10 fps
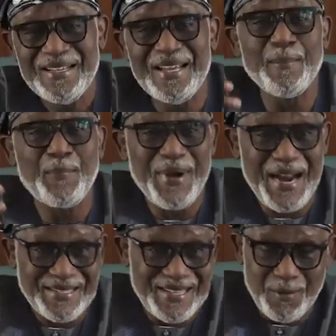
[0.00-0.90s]

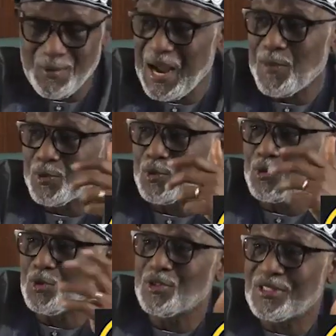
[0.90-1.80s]
impressed that we were able to
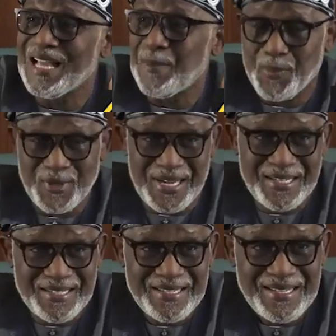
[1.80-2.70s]
do that
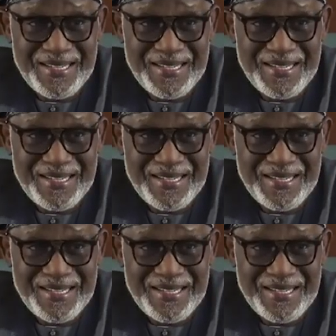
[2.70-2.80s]
project,